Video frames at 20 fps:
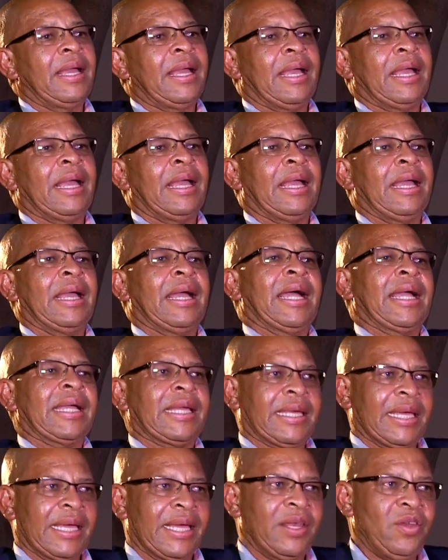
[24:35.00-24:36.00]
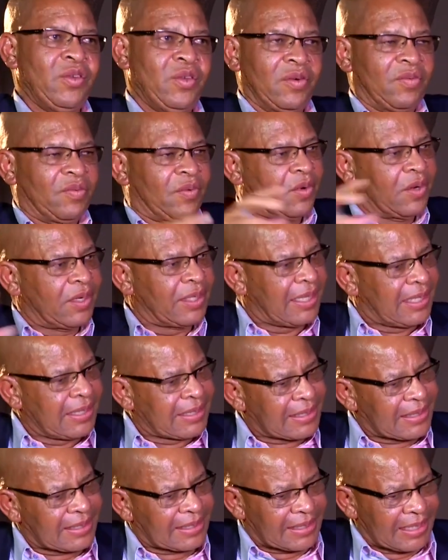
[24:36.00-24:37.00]
Uh, again, you've got
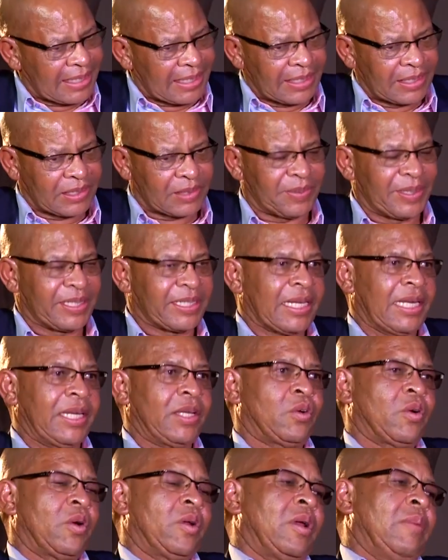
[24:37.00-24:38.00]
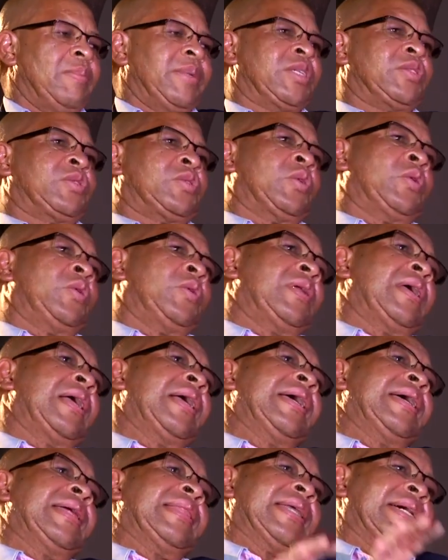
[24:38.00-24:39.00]
this uh, special economic zone
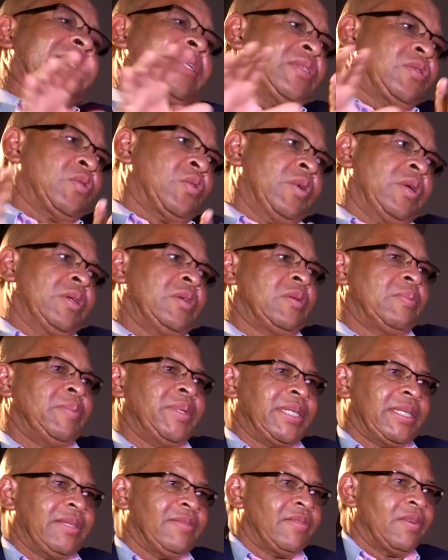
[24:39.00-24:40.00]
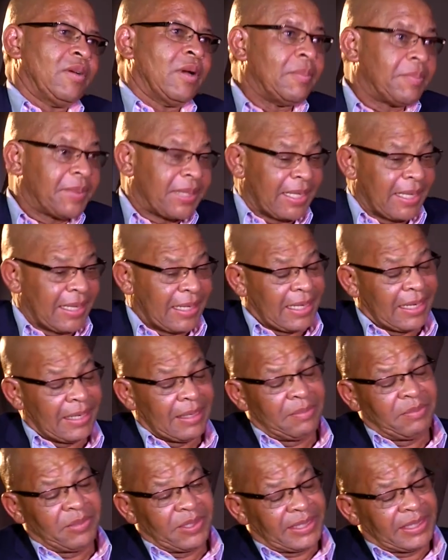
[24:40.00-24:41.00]
that is going to be developed in
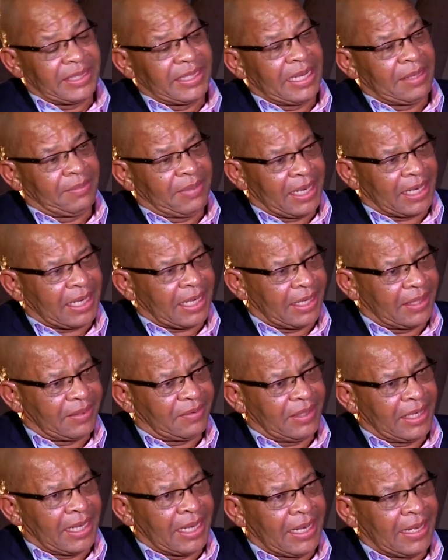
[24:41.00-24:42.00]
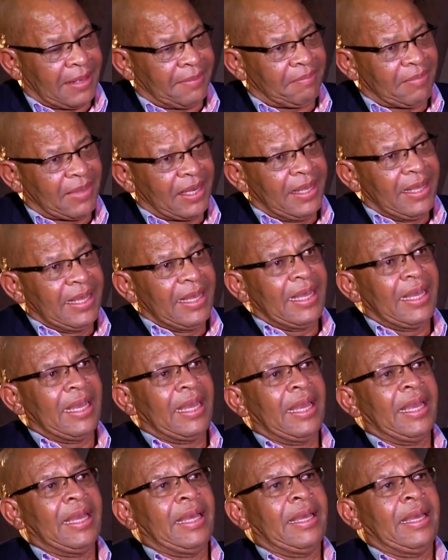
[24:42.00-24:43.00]
uh, Musina, Musina. Yeah. yeah.
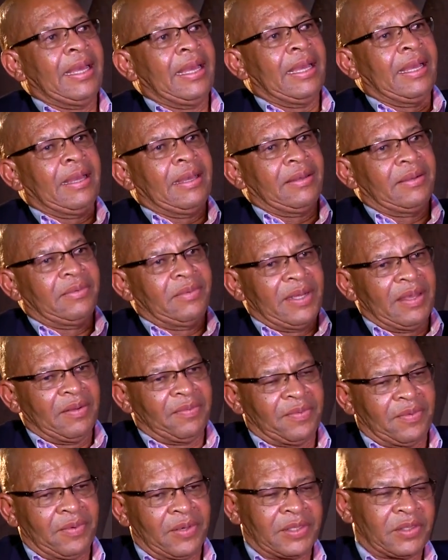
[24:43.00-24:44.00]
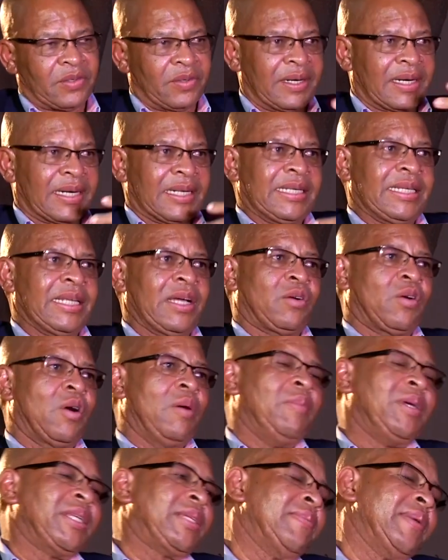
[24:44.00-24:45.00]
Uh, we have got already a
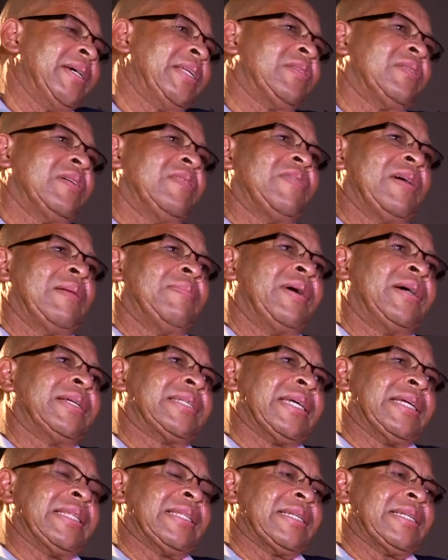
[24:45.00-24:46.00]
commitment of about